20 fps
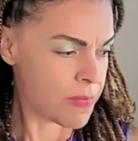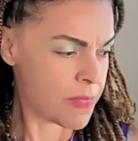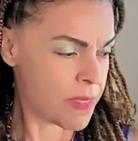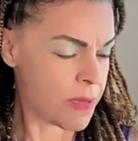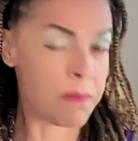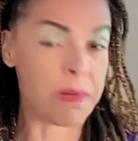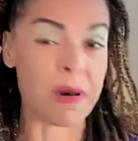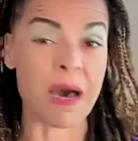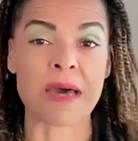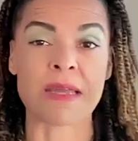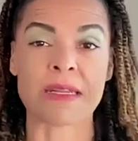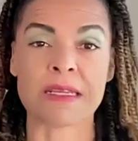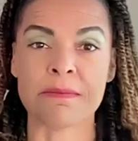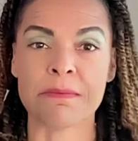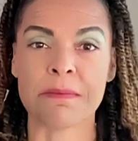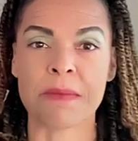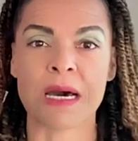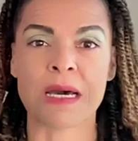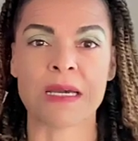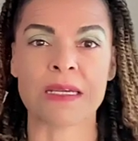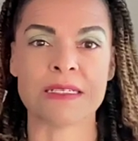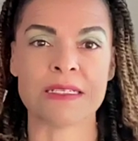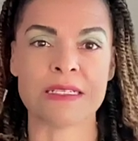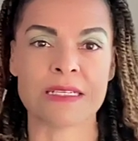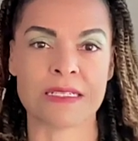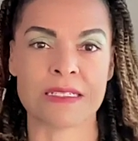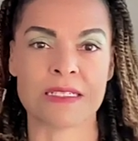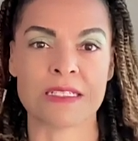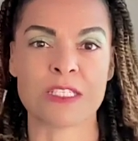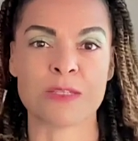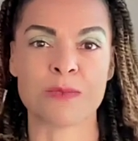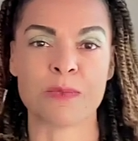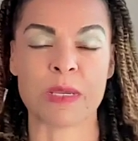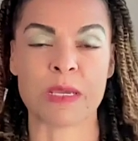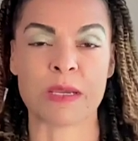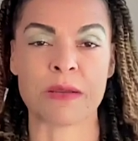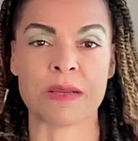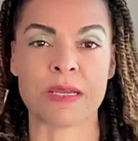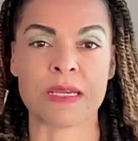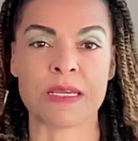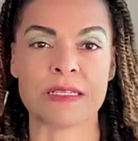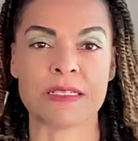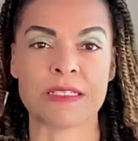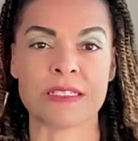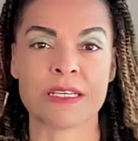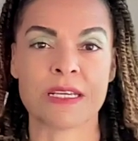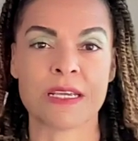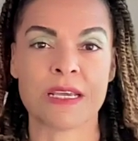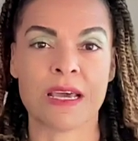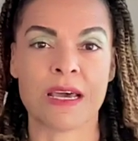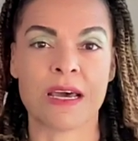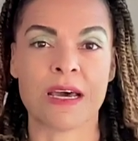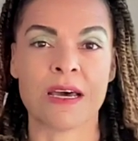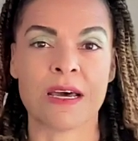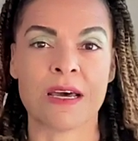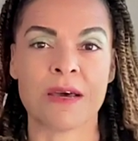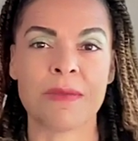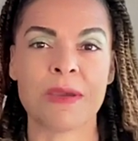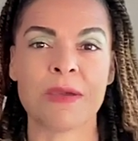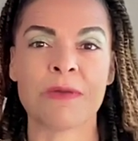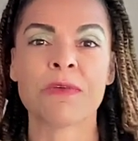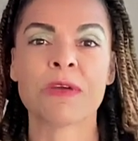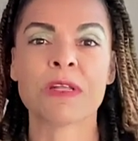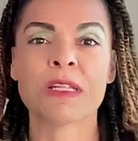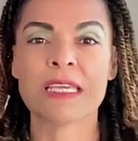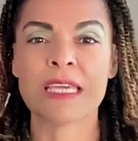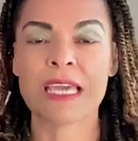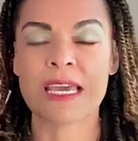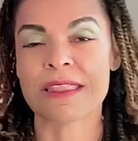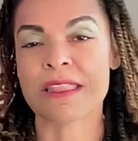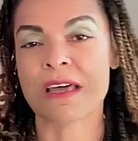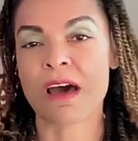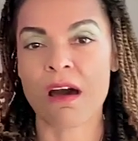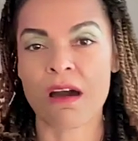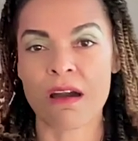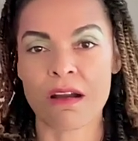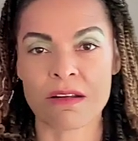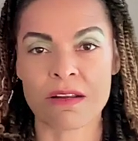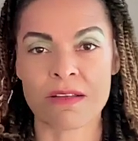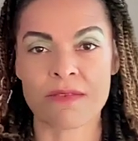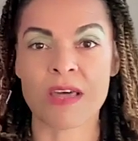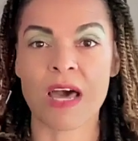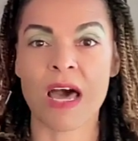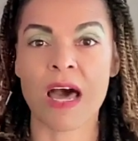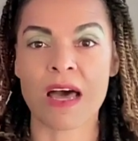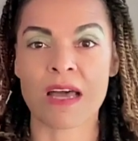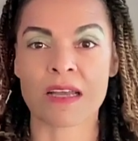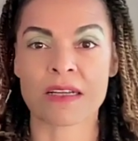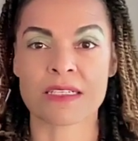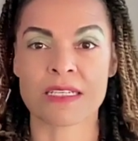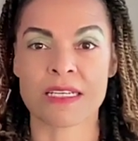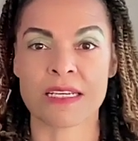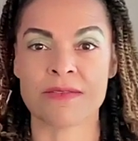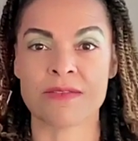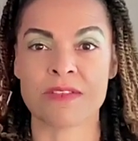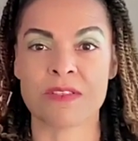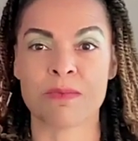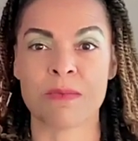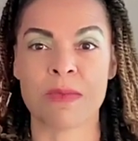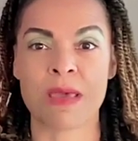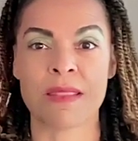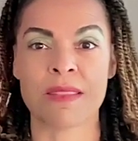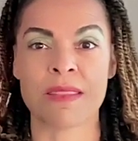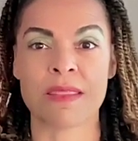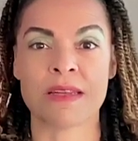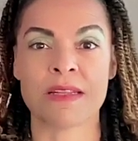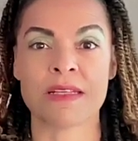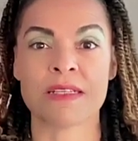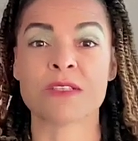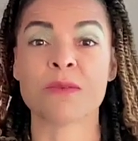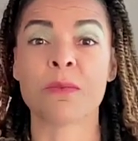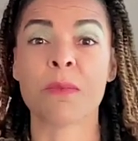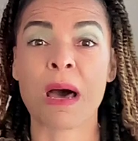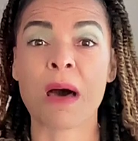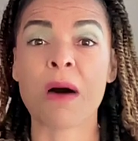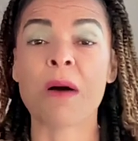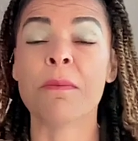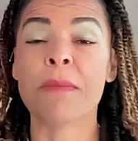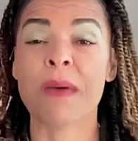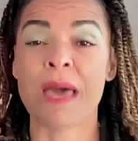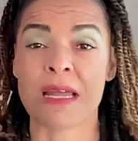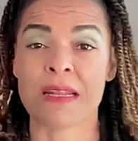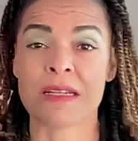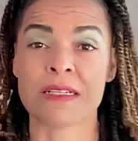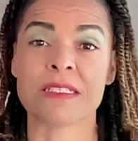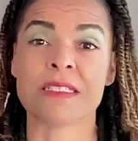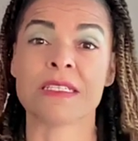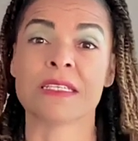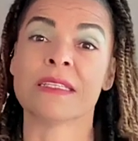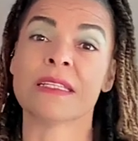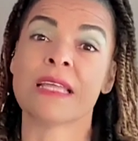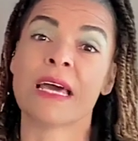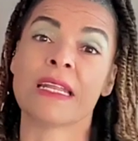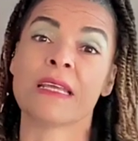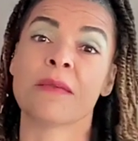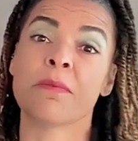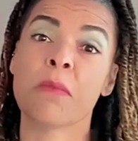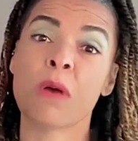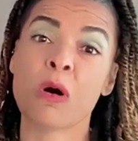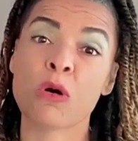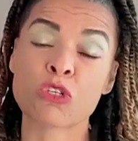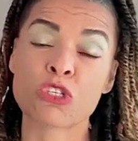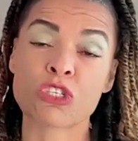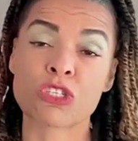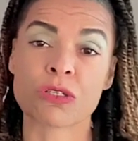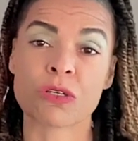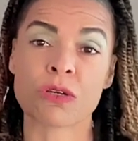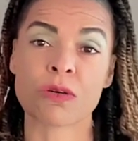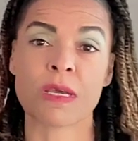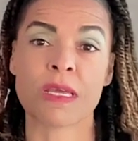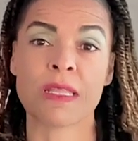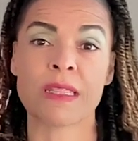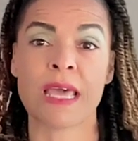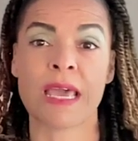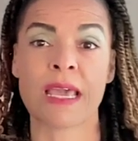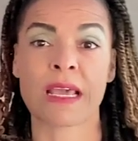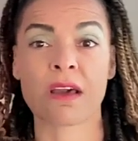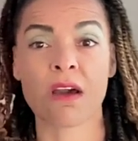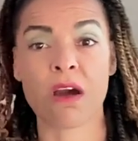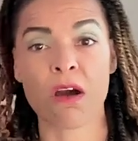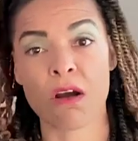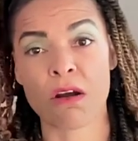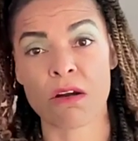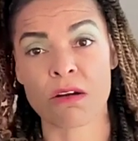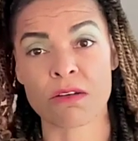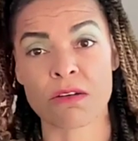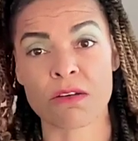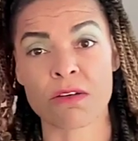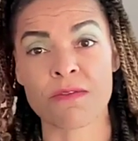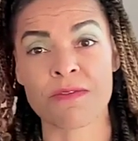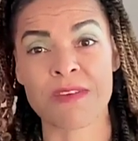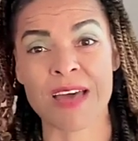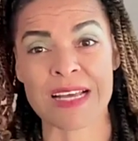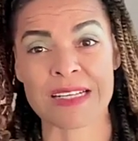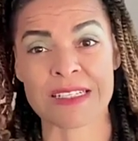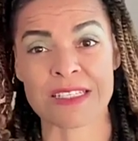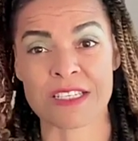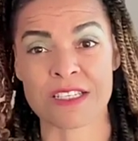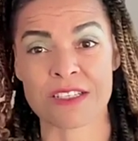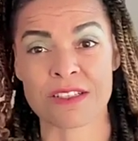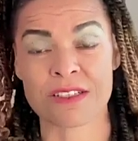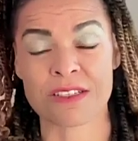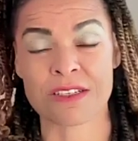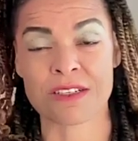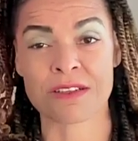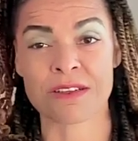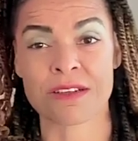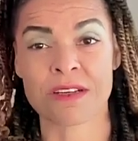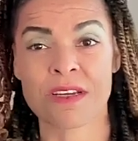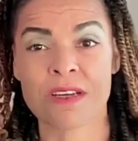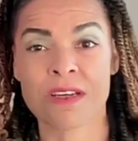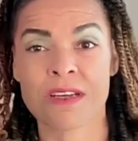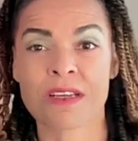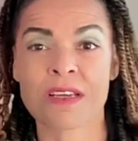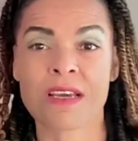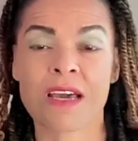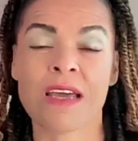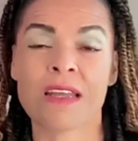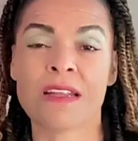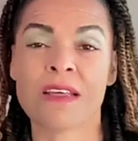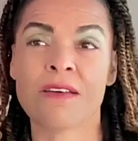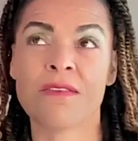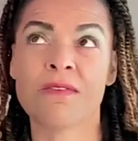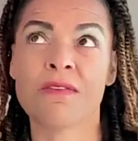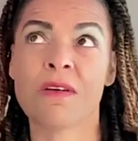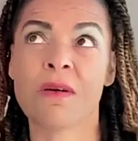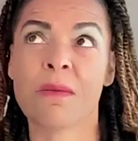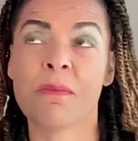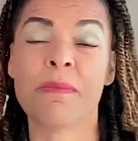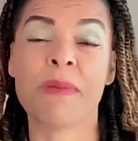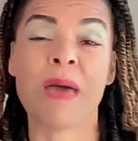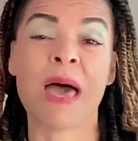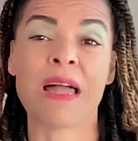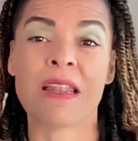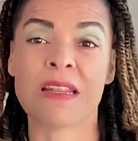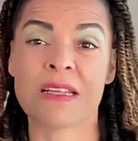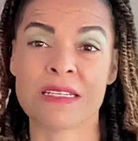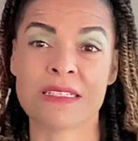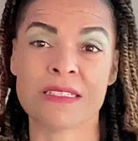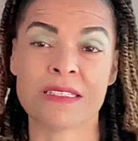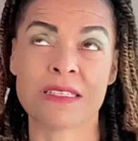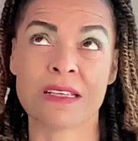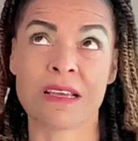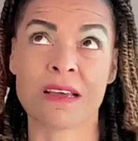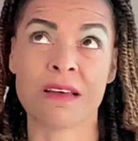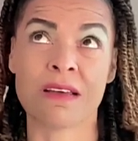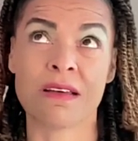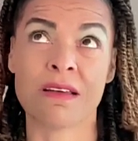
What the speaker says: body, mind, and spirit. And really at the heart of the Octaves method is about balancing that emotional and that cardiovascular kind of balance